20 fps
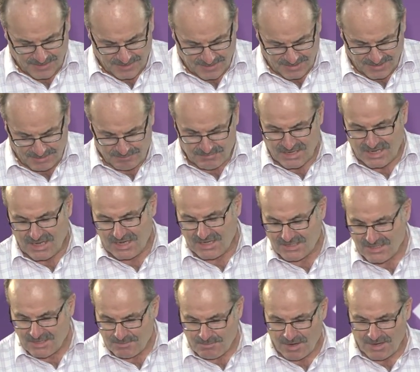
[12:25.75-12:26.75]

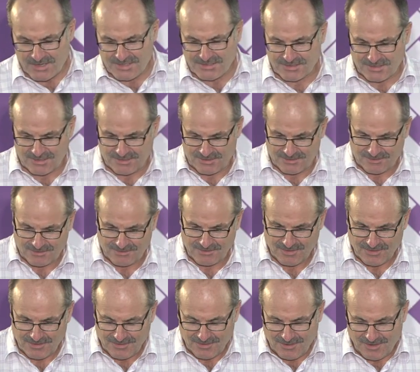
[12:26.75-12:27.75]
Mackenzie Basin.
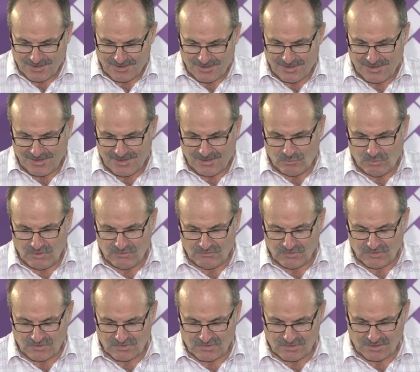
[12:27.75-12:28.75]
We've
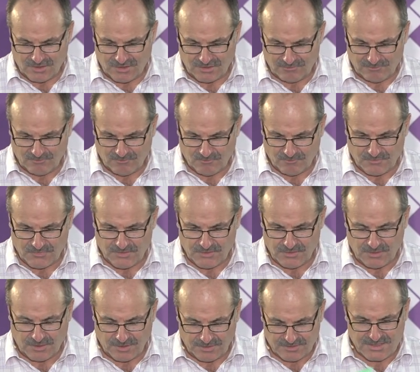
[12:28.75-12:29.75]
just done,
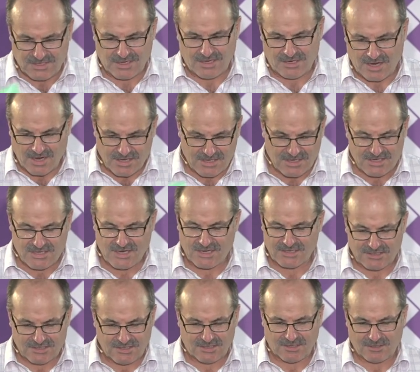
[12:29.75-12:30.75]
1080
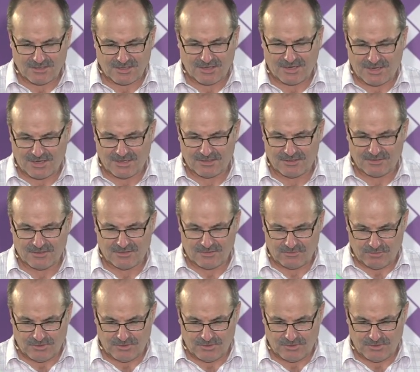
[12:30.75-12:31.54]
does sit at the heart of this.